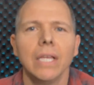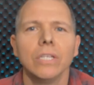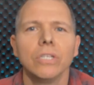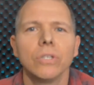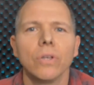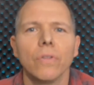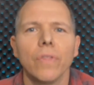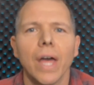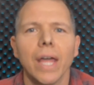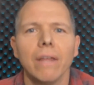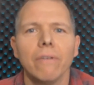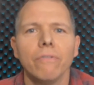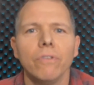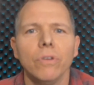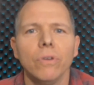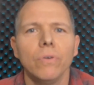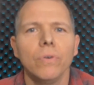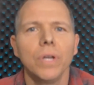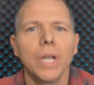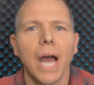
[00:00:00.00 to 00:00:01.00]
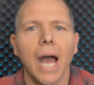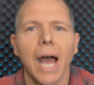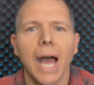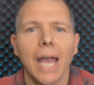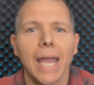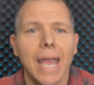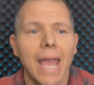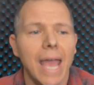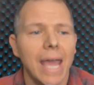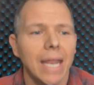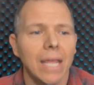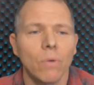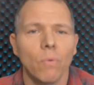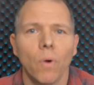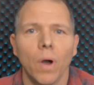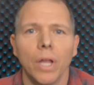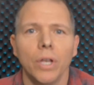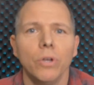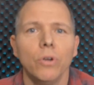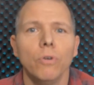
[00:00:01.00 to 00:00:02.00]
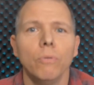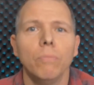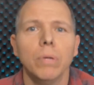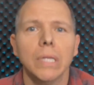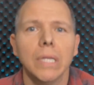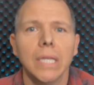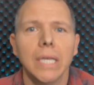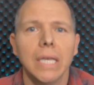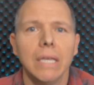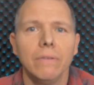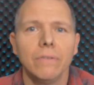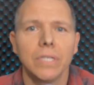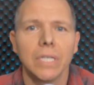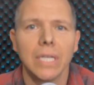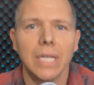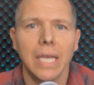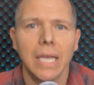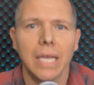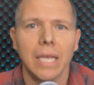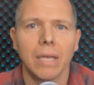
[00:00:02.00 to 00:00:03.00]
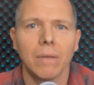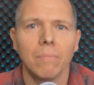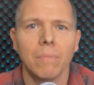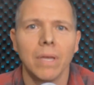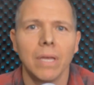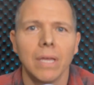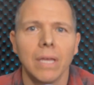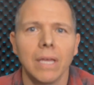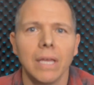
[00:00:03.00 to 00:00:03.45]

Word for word: So that if you and I, anyone who believes in him,